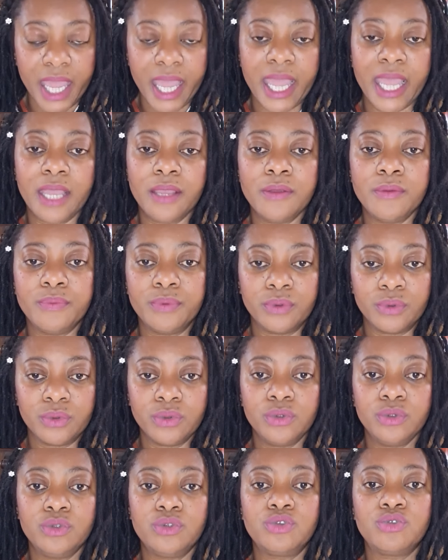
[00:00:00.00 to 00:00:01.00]

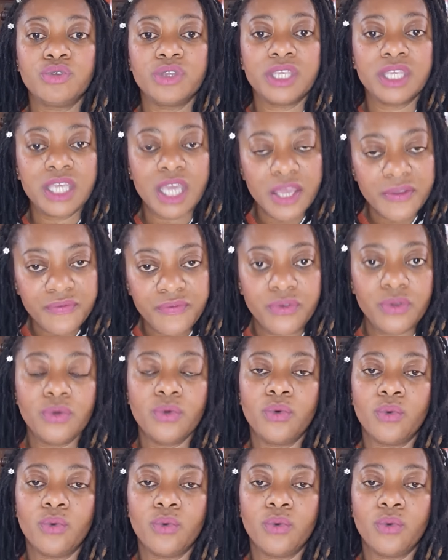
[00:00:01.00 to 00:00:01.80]
able to give you